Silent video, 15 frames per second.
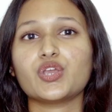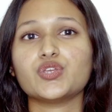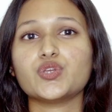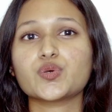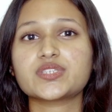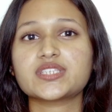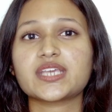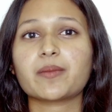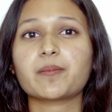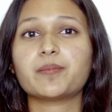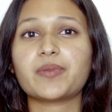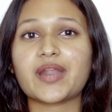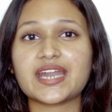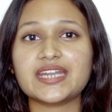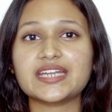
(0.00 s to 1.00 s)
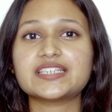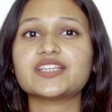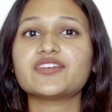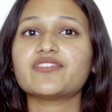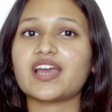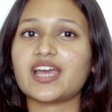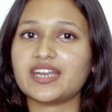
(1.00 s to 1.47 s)
using
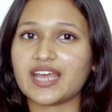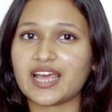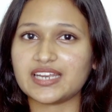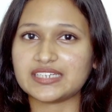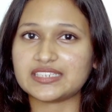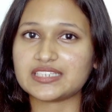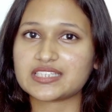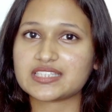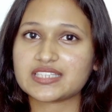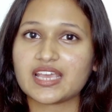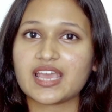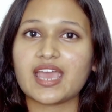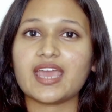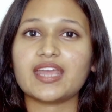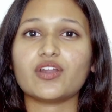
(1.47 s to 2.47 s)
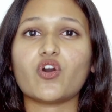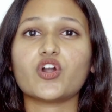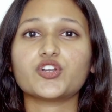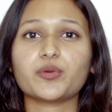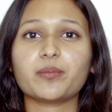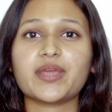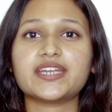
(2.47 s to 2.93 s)
predictive analytics and
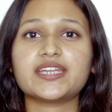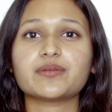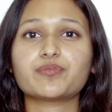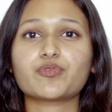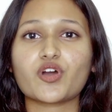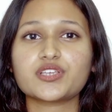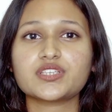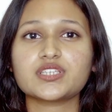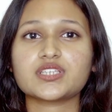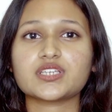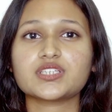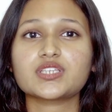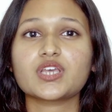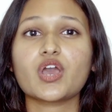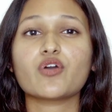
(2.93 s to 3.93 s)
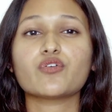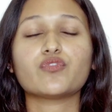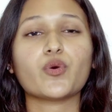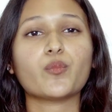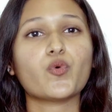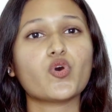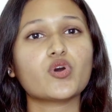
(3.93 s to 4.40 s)
automating processes
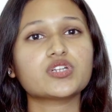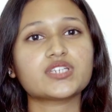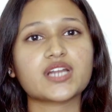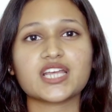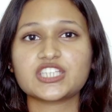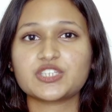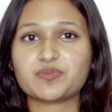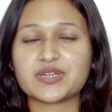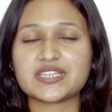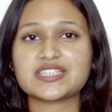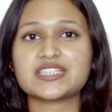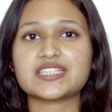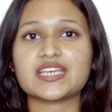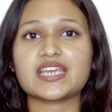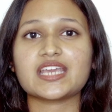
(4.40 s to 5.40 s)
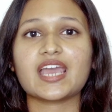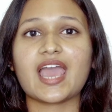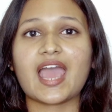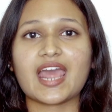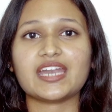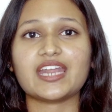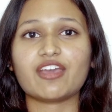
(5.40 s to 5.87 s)
for more transparency
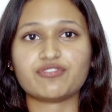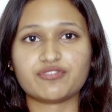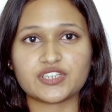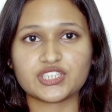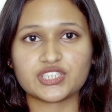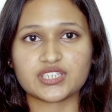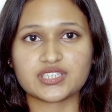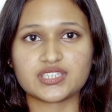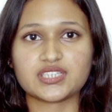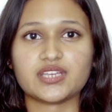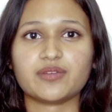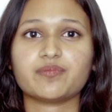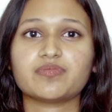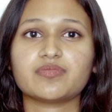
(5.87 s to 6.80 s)
and efficiency.